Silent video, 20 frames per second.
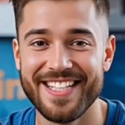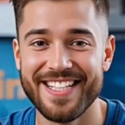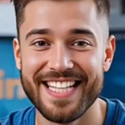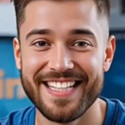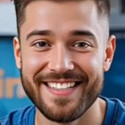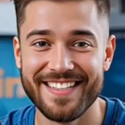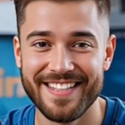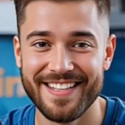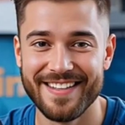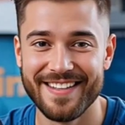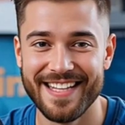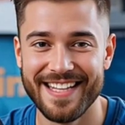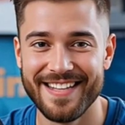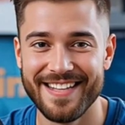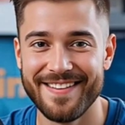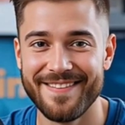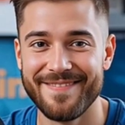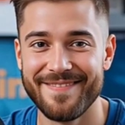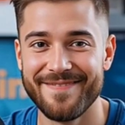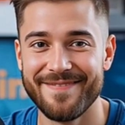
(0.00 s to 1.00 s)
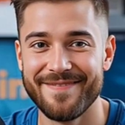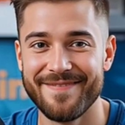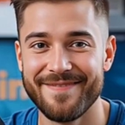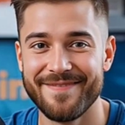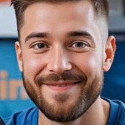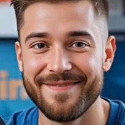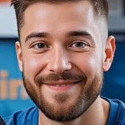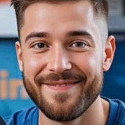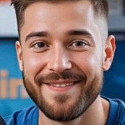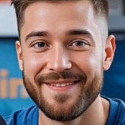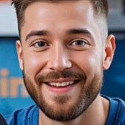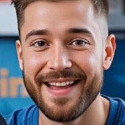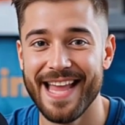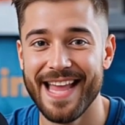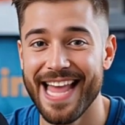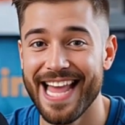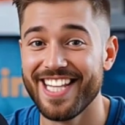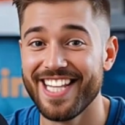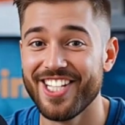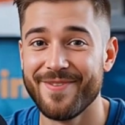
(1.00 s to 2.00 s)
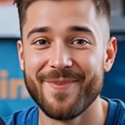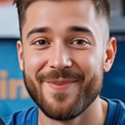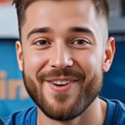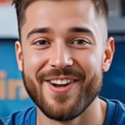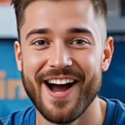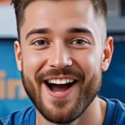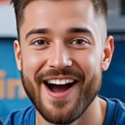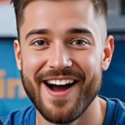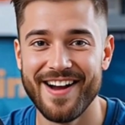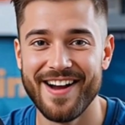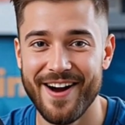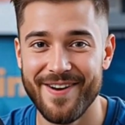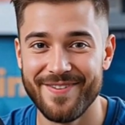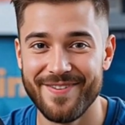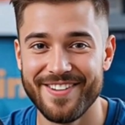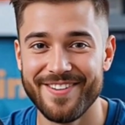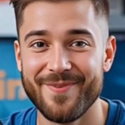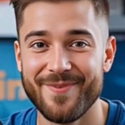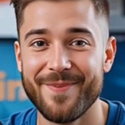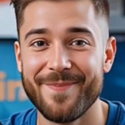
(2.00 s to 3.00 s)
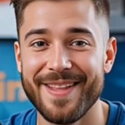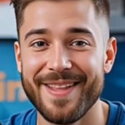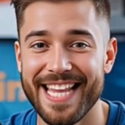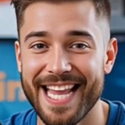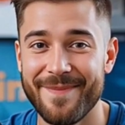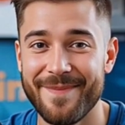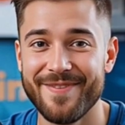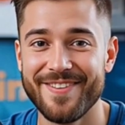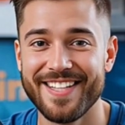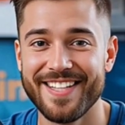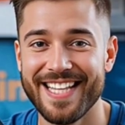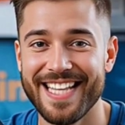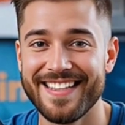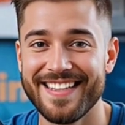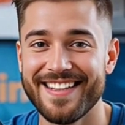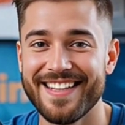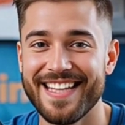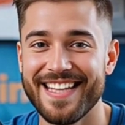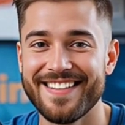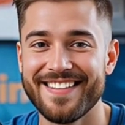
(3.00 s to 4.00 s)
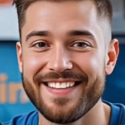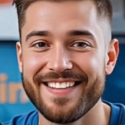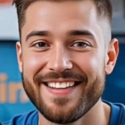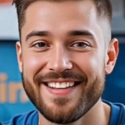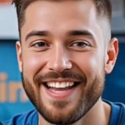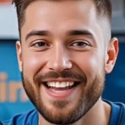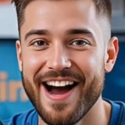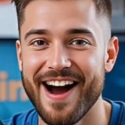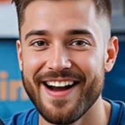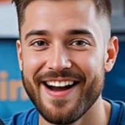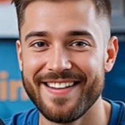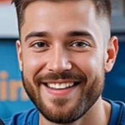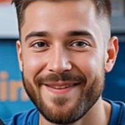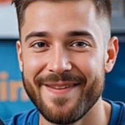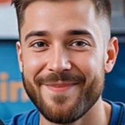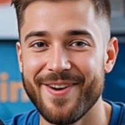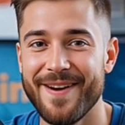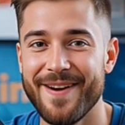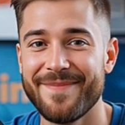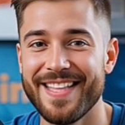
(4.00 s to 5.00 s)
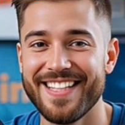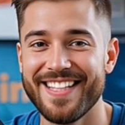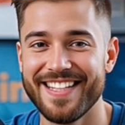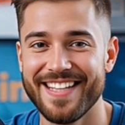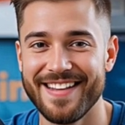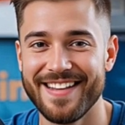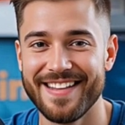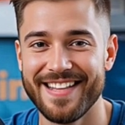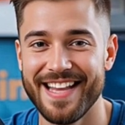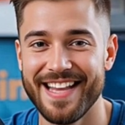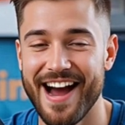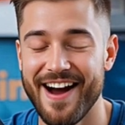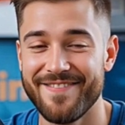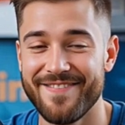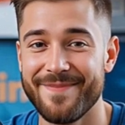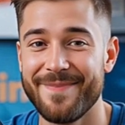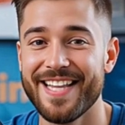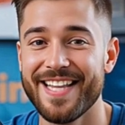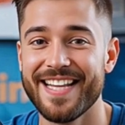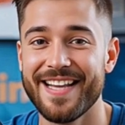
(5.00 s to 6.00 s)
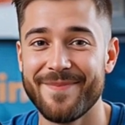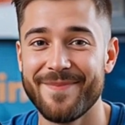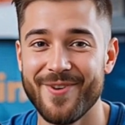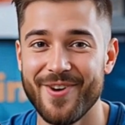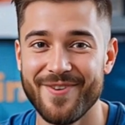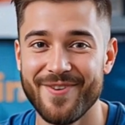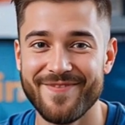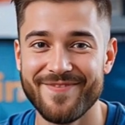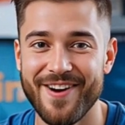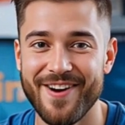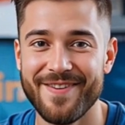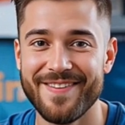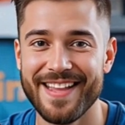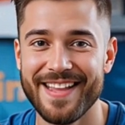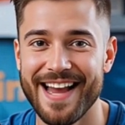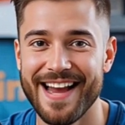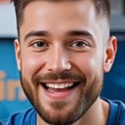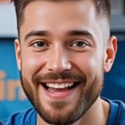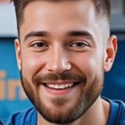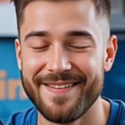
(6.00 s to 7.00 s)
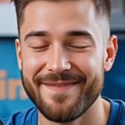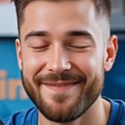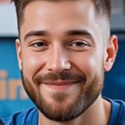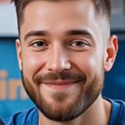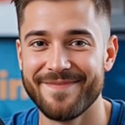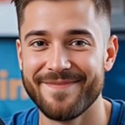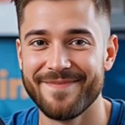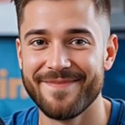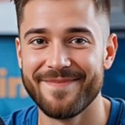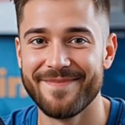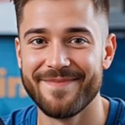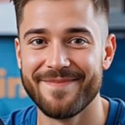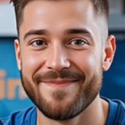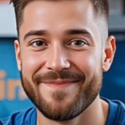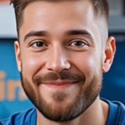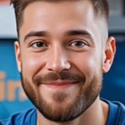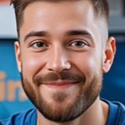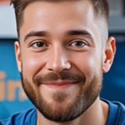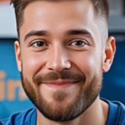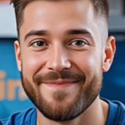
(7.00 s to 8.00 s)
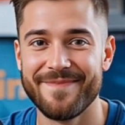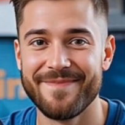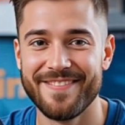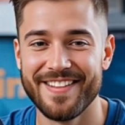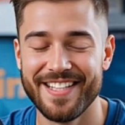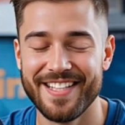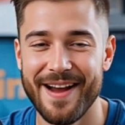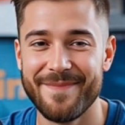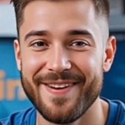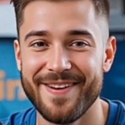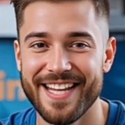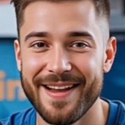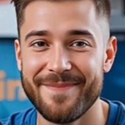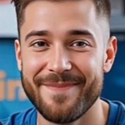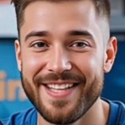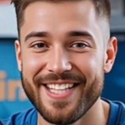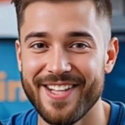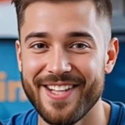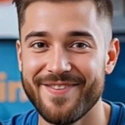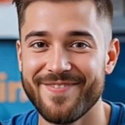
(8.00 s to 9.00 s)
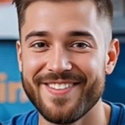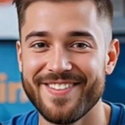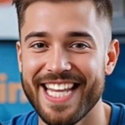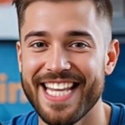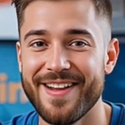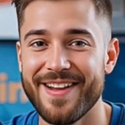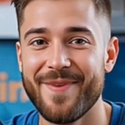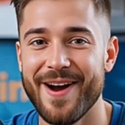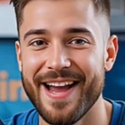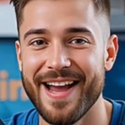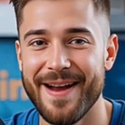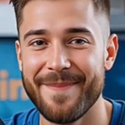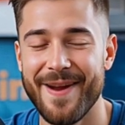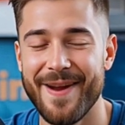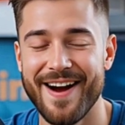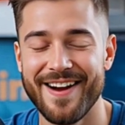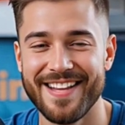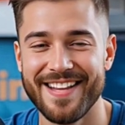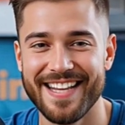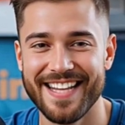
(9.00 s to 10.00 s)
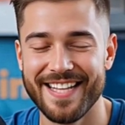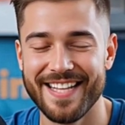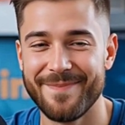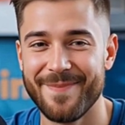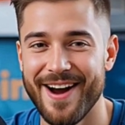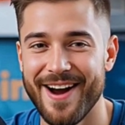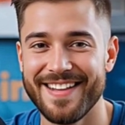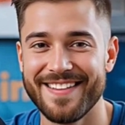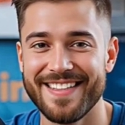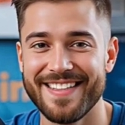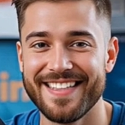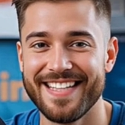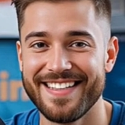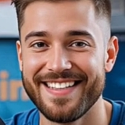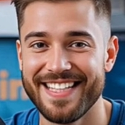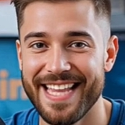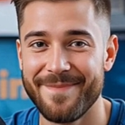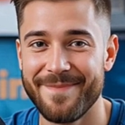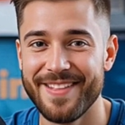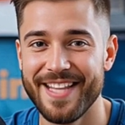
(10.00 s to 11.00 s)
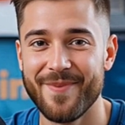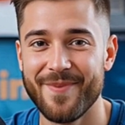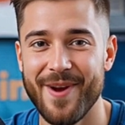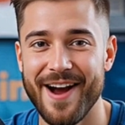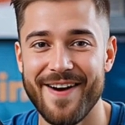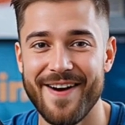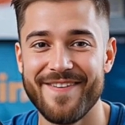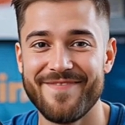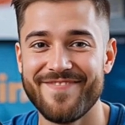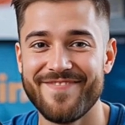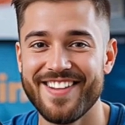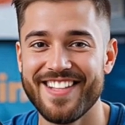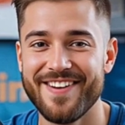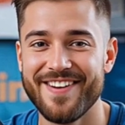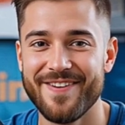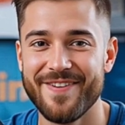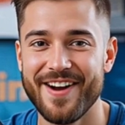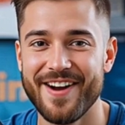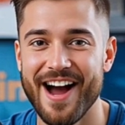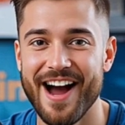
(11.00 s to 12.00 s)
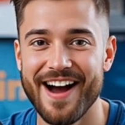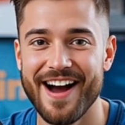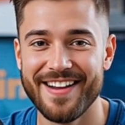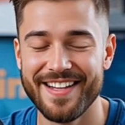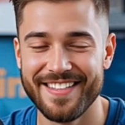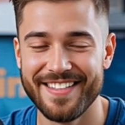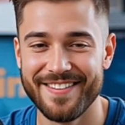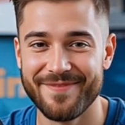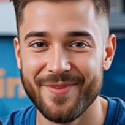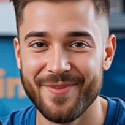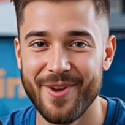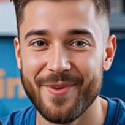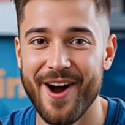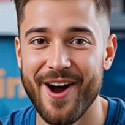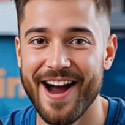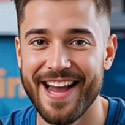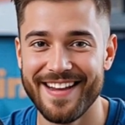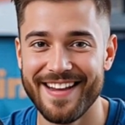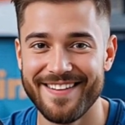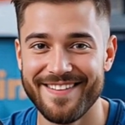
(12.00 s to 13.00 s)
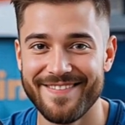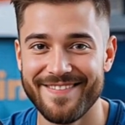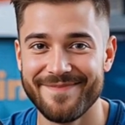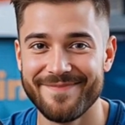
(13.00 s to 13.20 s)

instantly. Eligible cardholders will be able to get an instant card number immediately after being approved online. The number can be used anywhere American Express is accepted where a physical card isn't required.